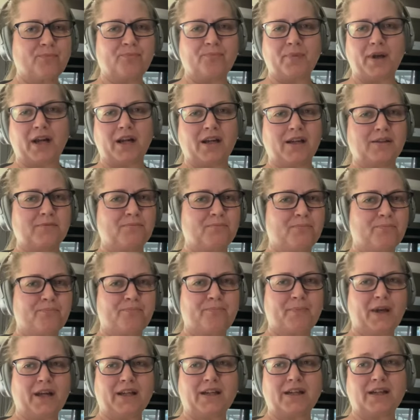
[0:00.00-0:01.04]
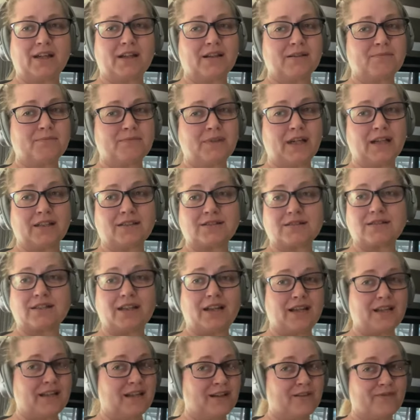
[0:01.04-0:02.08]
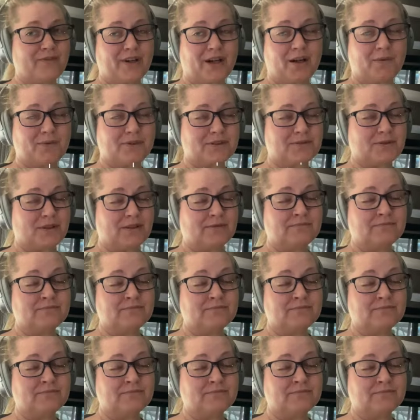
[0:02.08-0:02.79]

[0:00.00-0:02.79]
bread baking, it makes any environment smell